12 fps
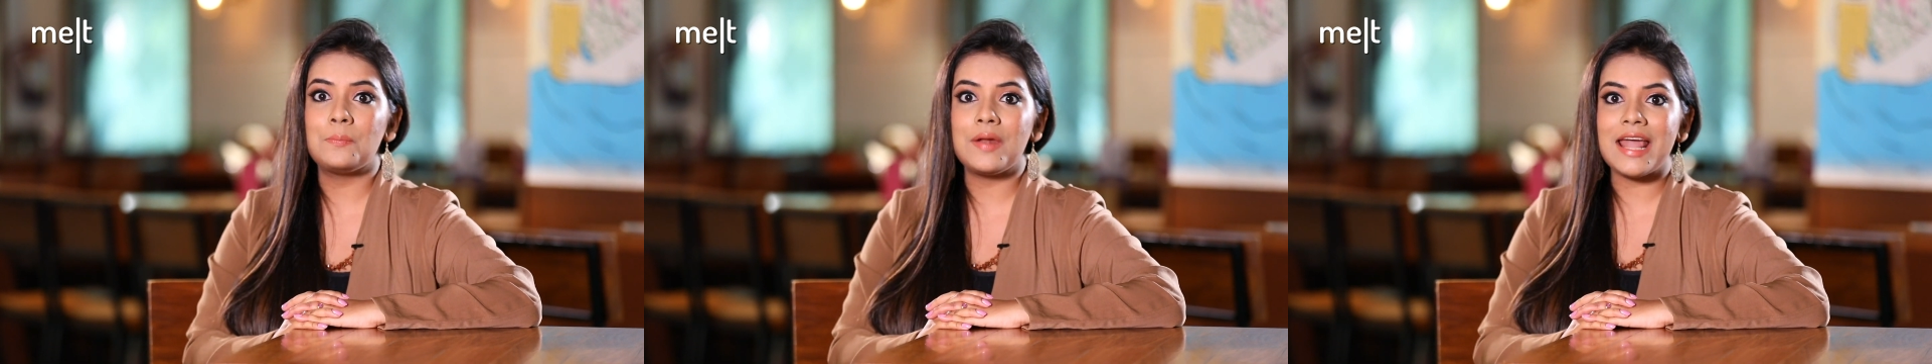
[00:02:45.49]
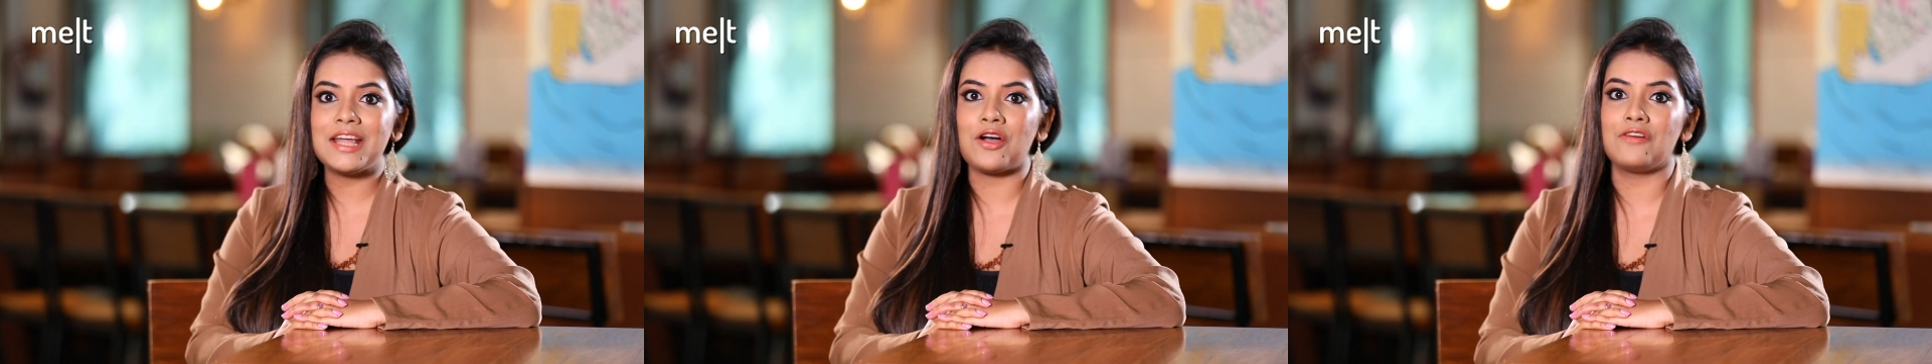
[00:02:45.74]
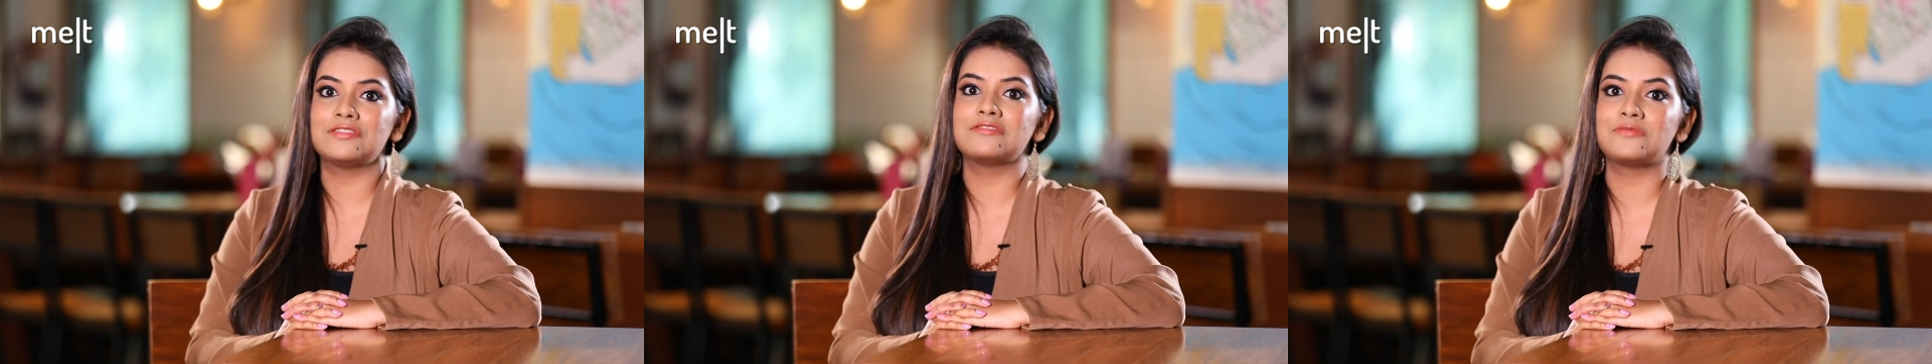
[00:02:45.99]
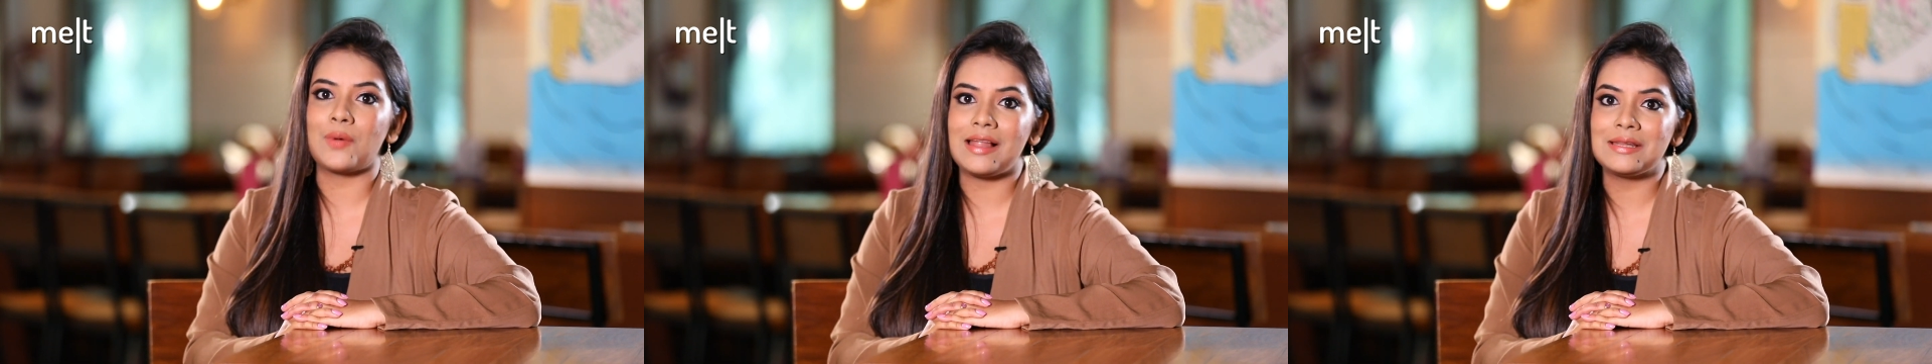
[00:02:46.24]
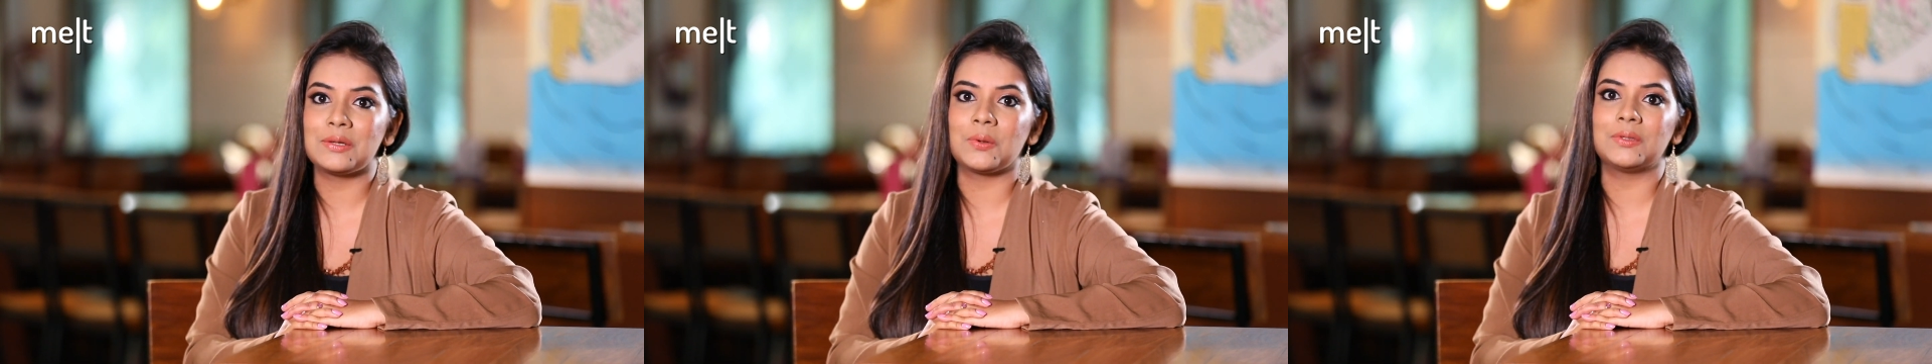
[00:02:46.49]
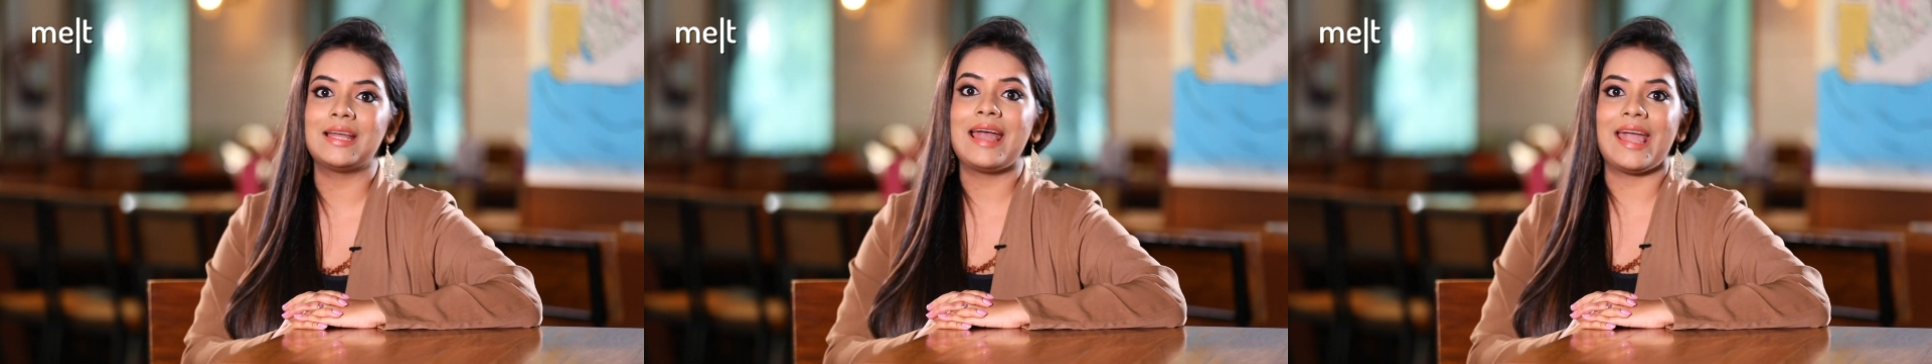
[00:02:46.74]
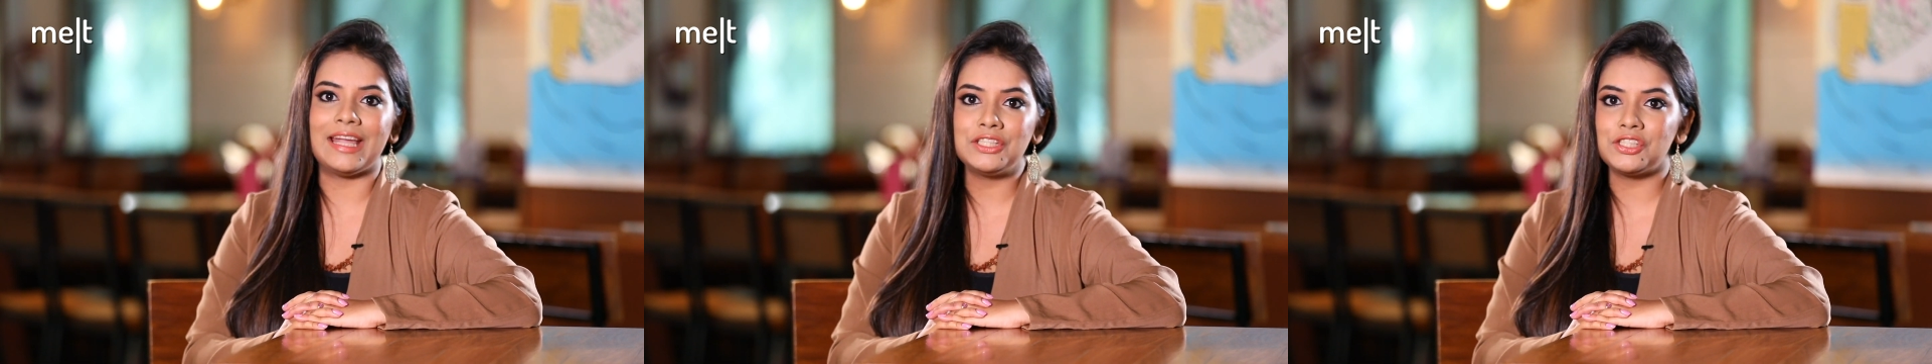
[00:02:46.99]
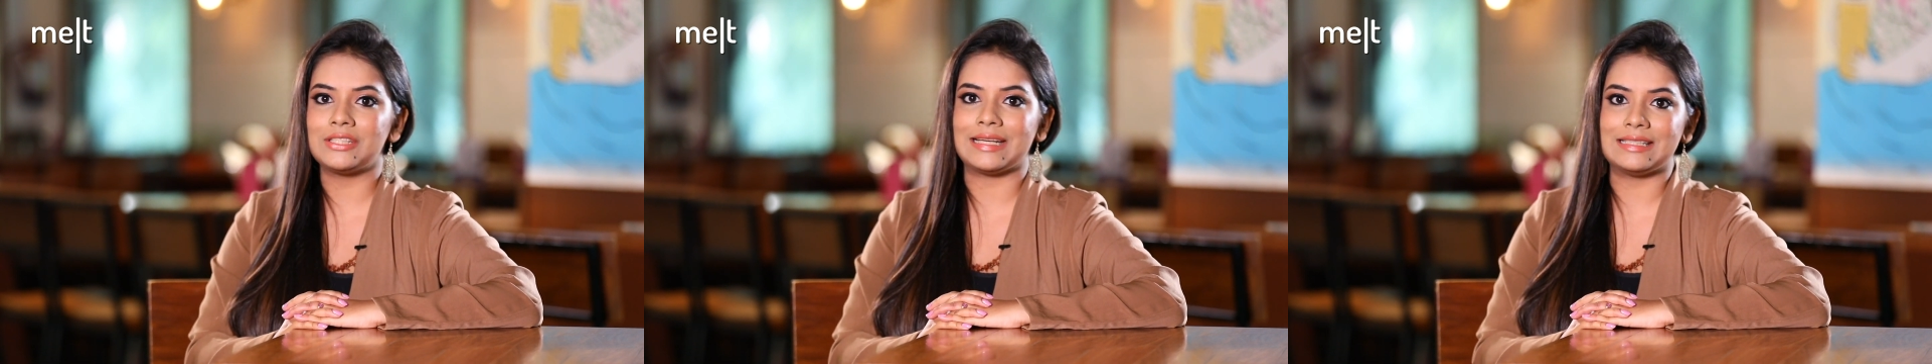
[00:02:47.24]
playing off the well-known
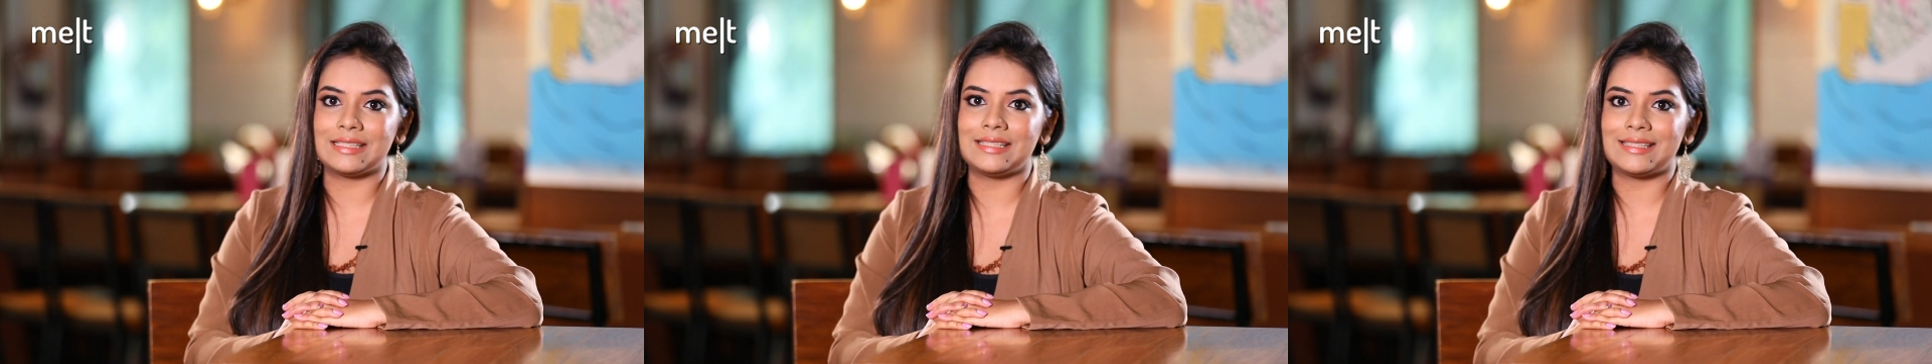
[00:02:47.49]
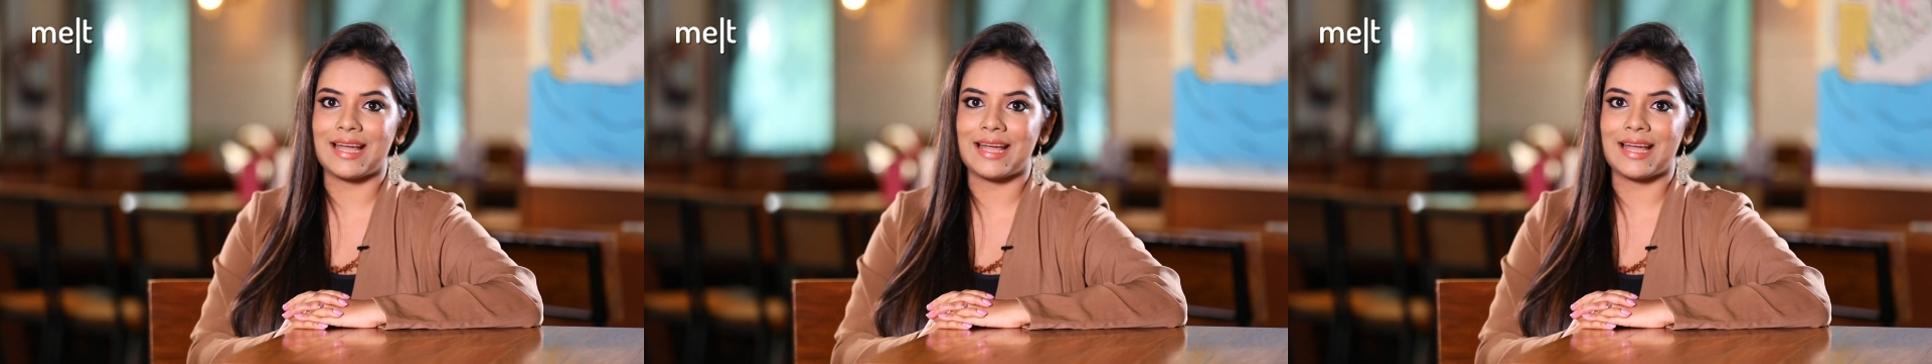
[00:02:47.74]
ancient Indian